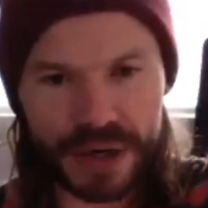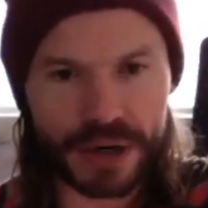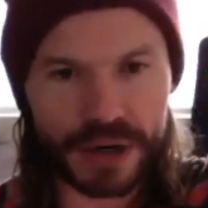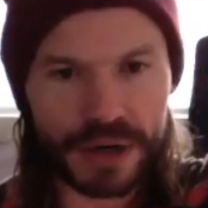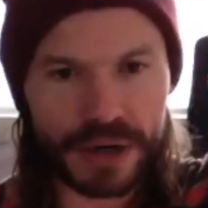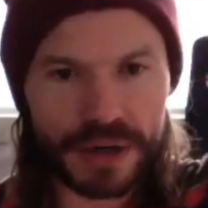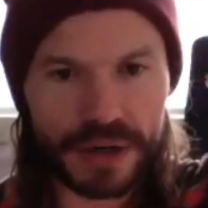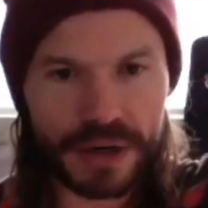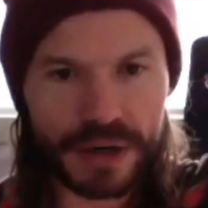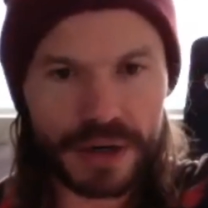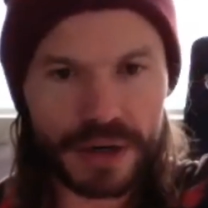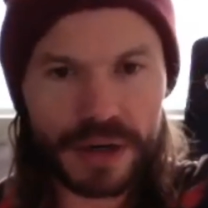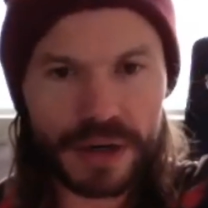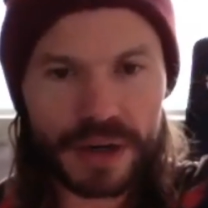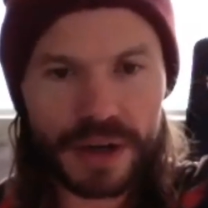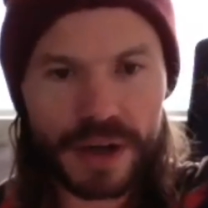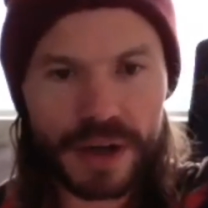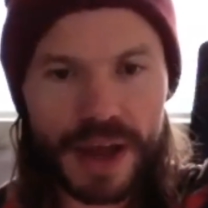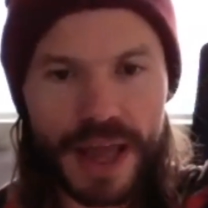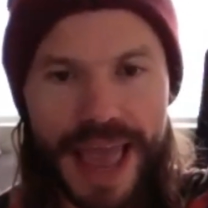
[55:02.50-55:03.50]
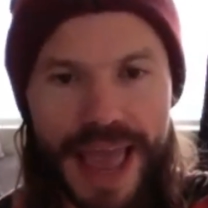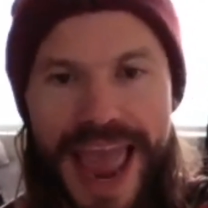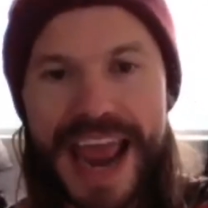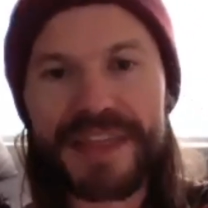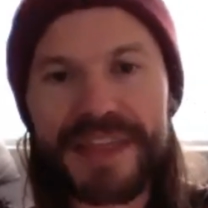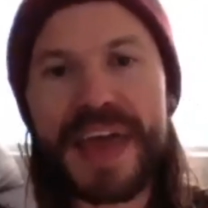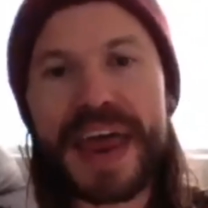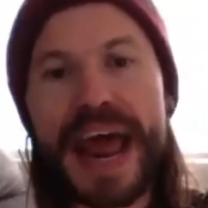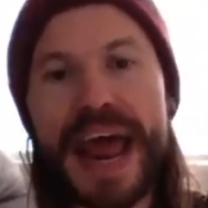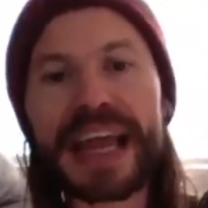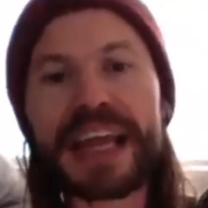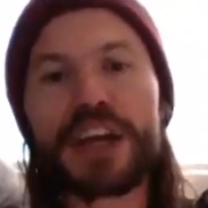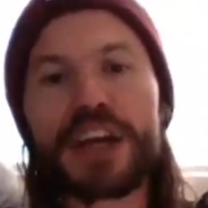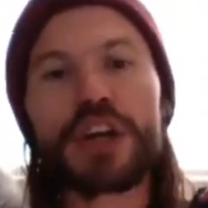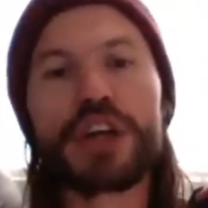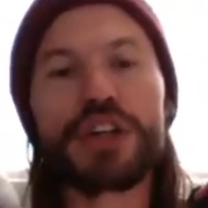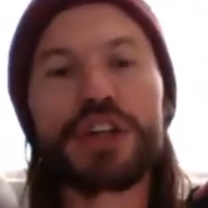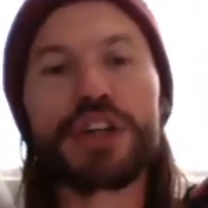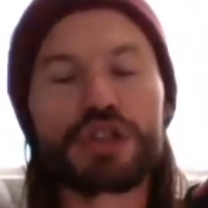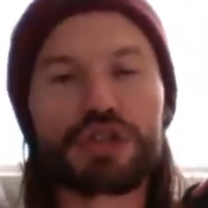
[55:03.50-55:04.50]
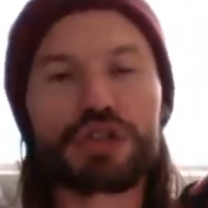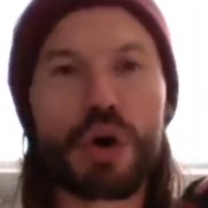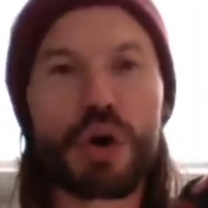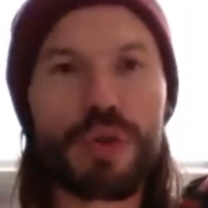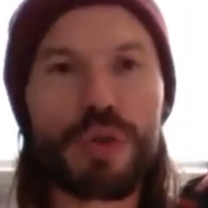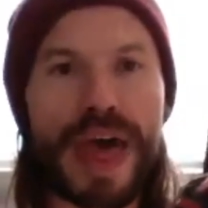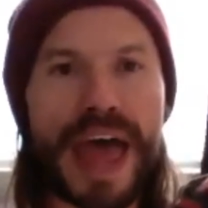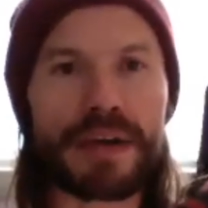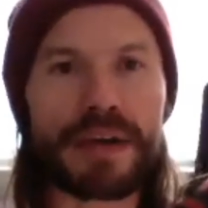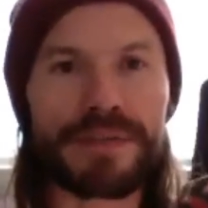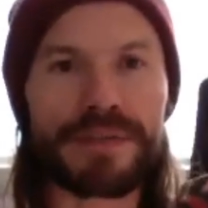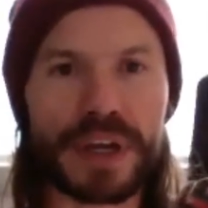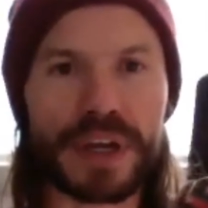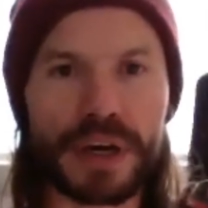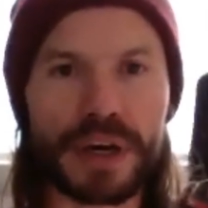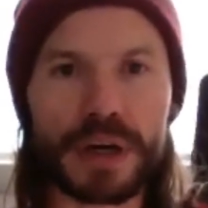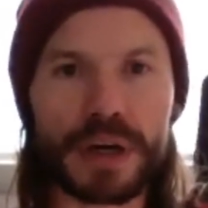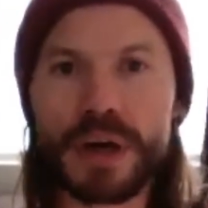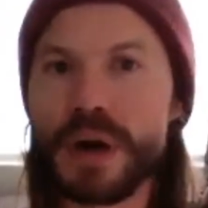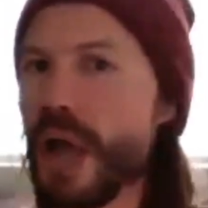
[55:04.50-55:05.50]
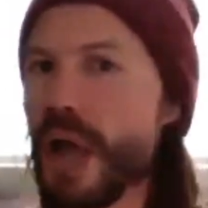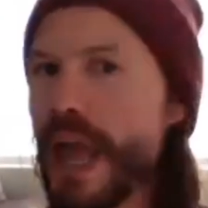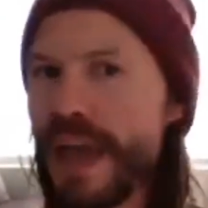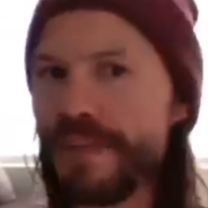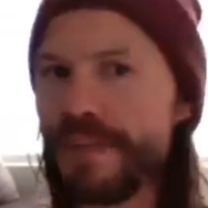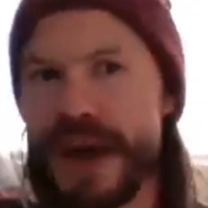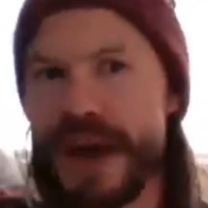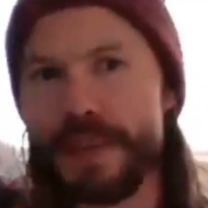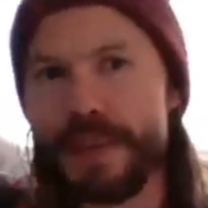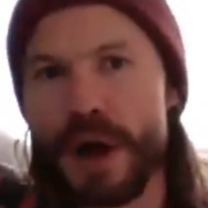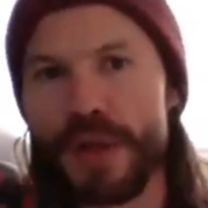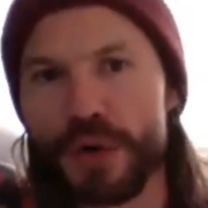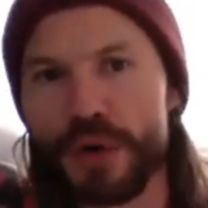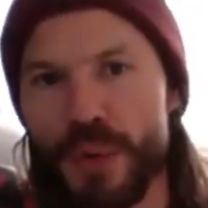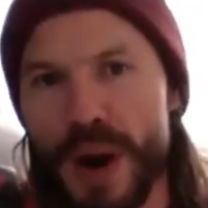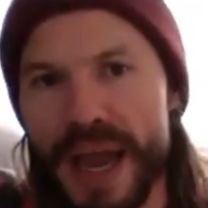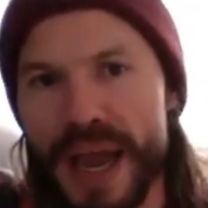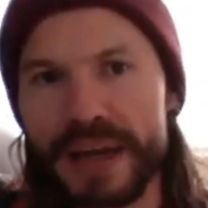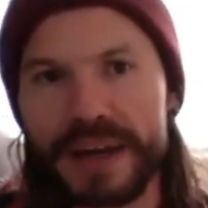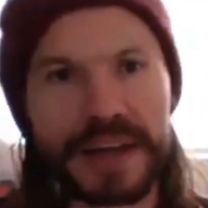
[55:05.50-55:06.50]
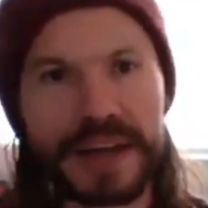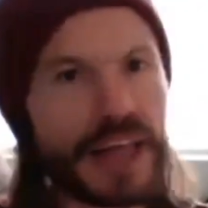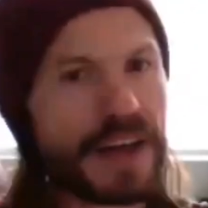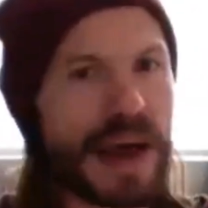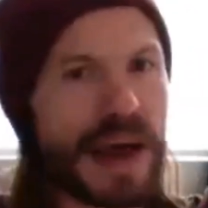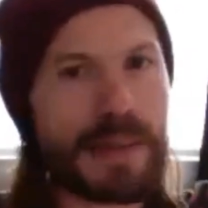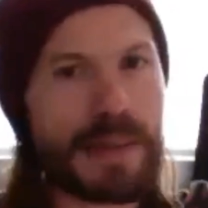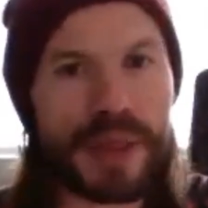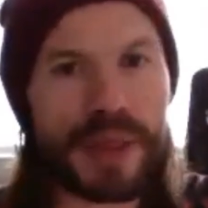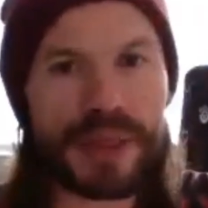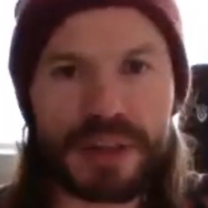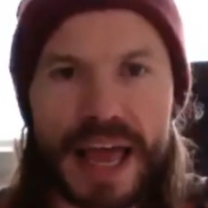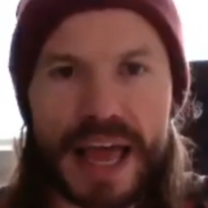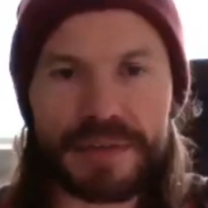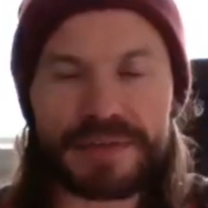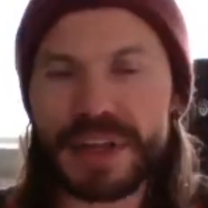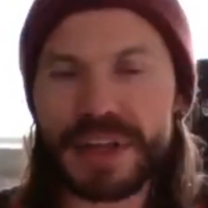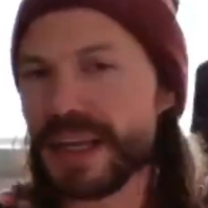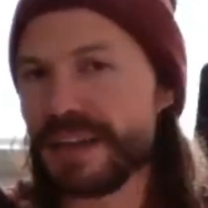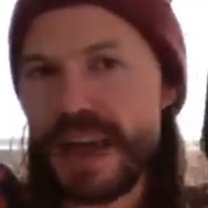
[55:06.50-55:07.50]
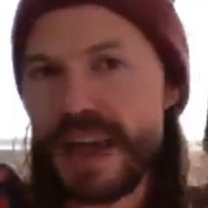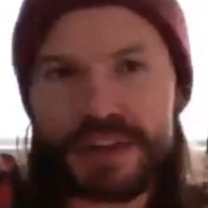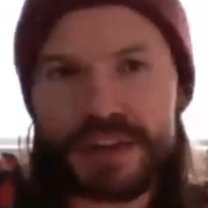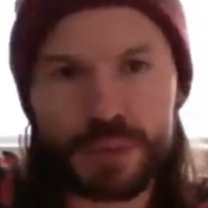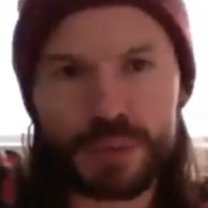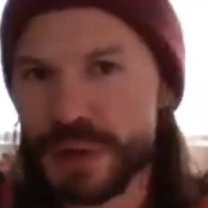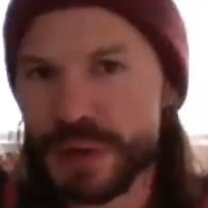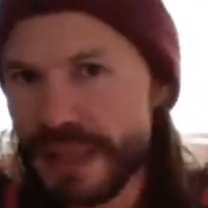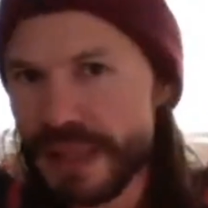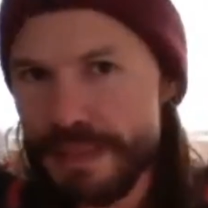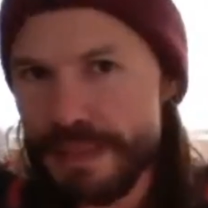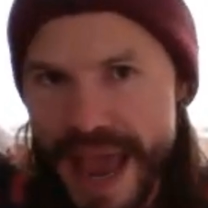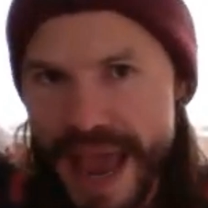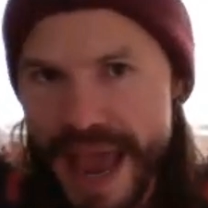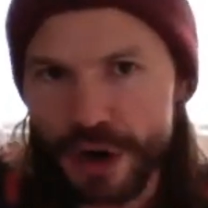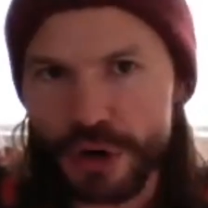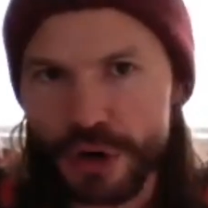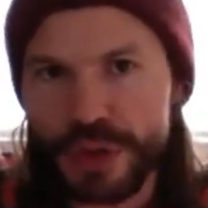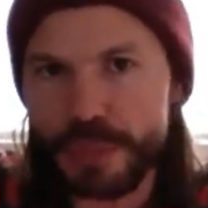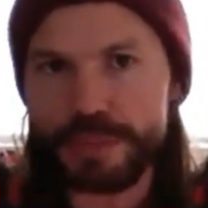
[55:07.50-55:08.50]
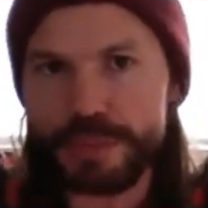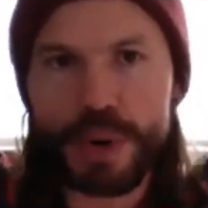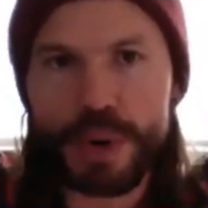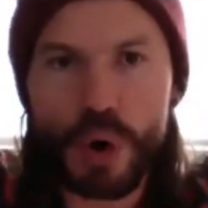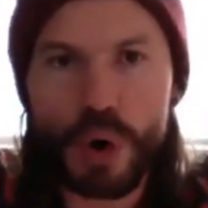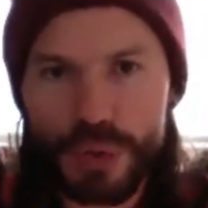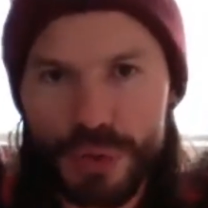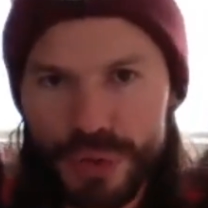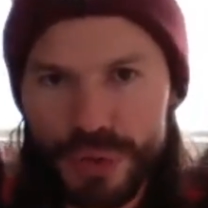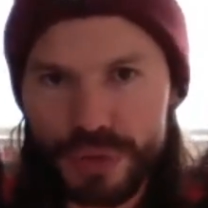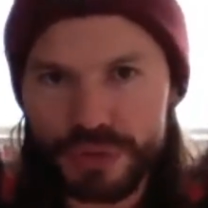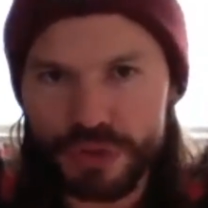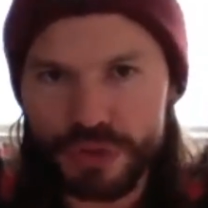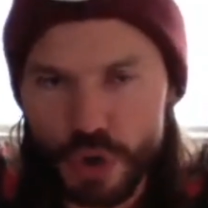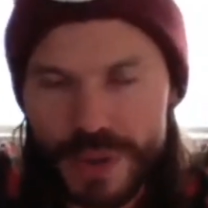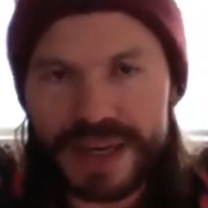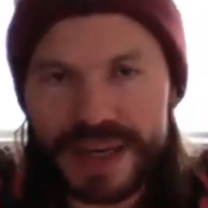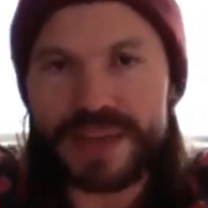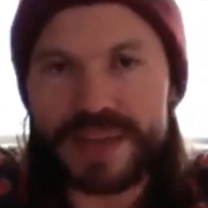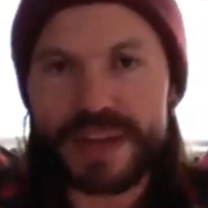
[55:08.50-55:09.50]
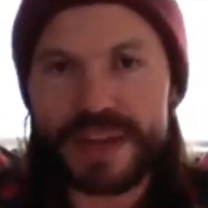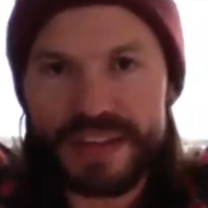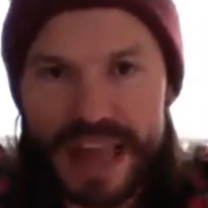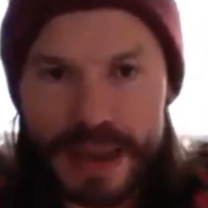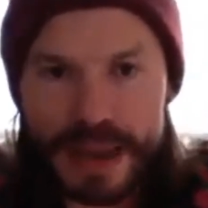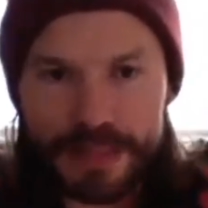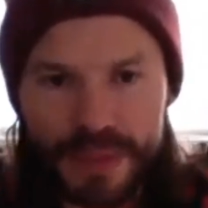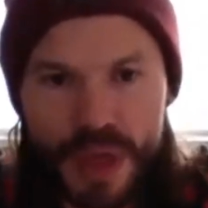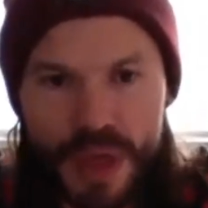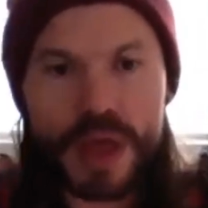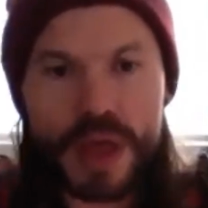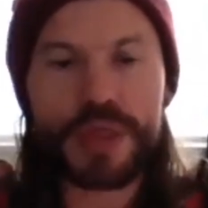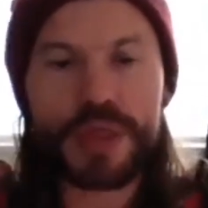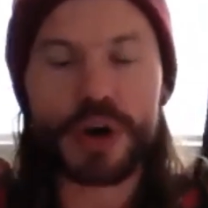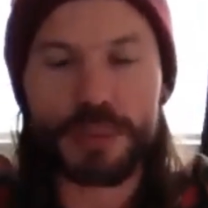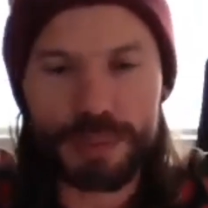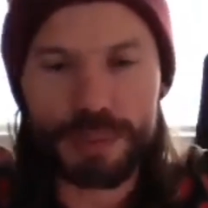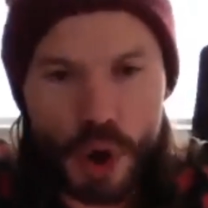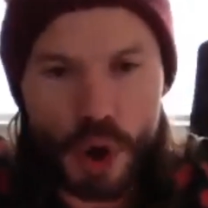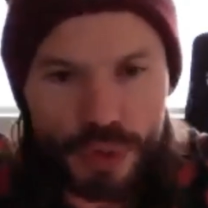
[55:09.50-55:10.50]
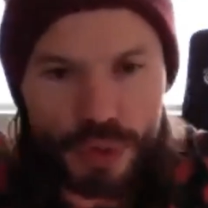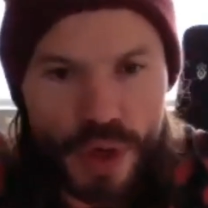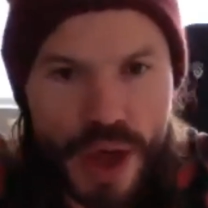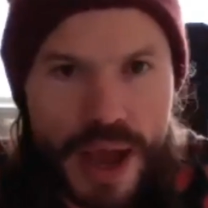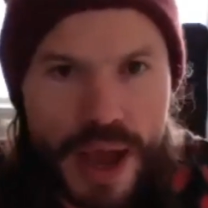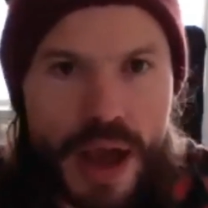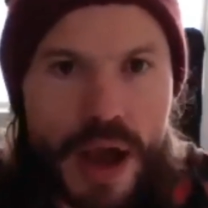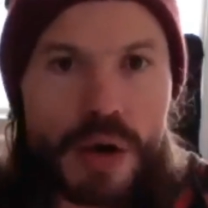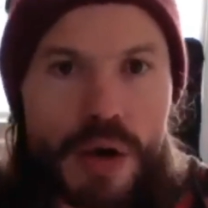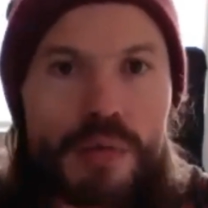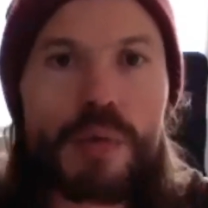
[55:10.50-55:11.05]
fear, and then I can control that fear, if I'm on the right, if I'm on the left, it doesn't really matter. They're both doing the same. They're both